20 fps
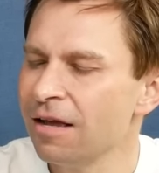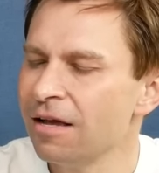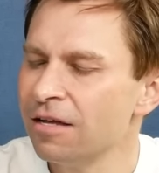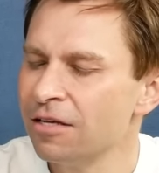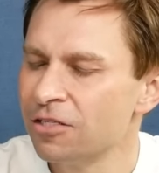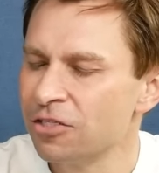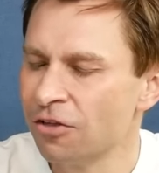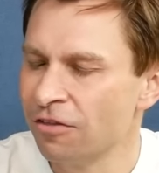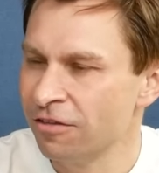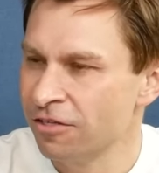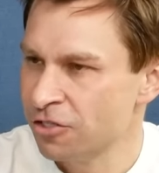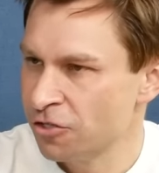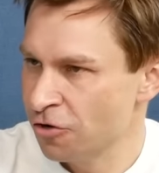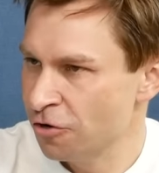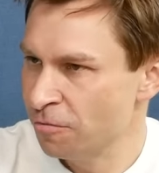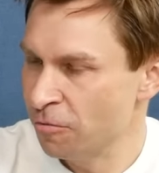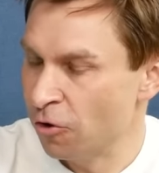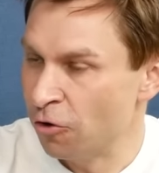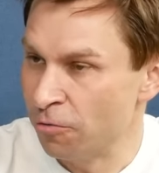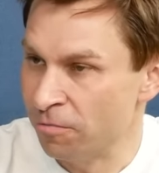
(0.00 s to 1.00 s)
So this
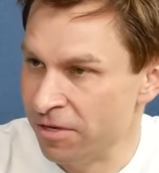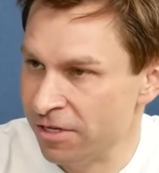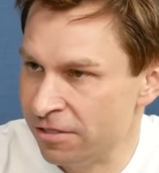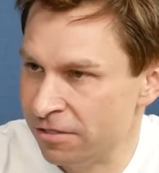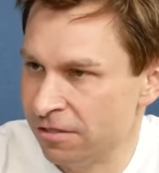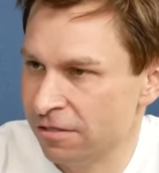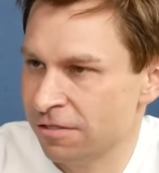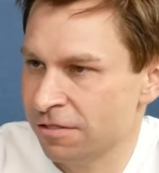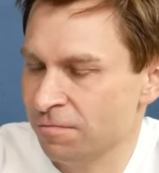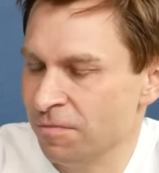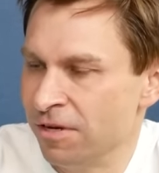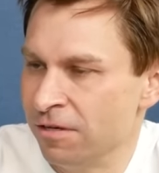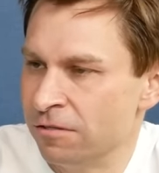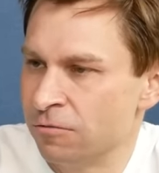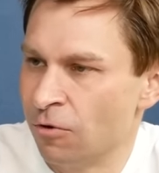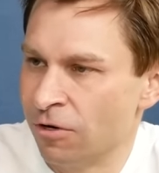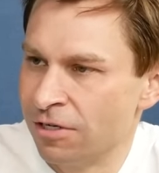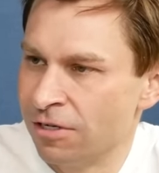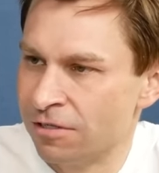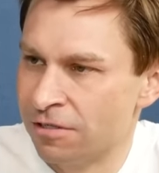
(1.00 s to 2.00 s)
term hormesis means
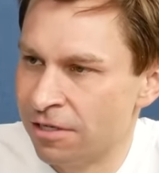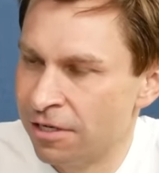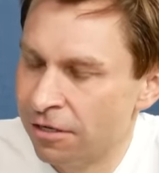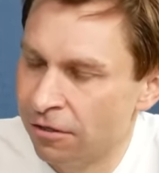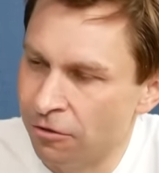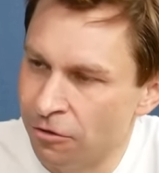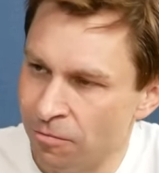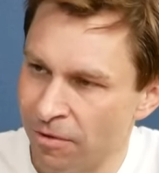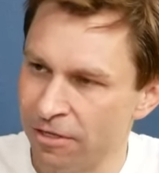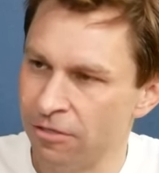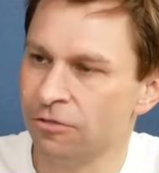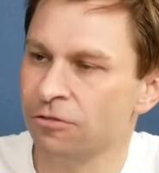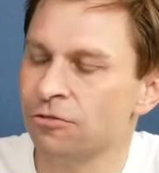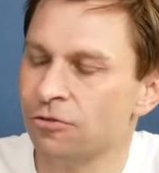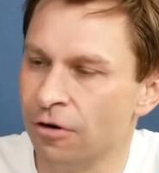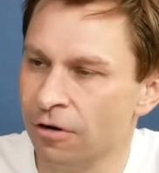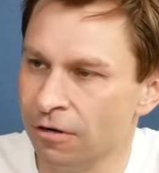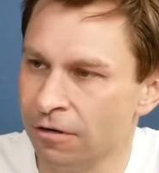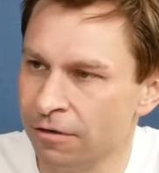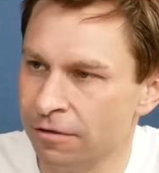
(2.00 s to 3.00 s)
what doesn't kill you makes you
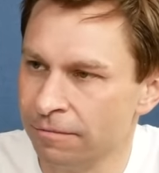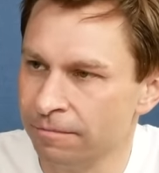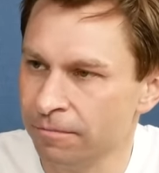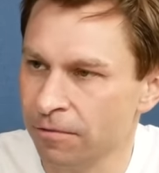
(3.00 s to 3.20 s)
stronger,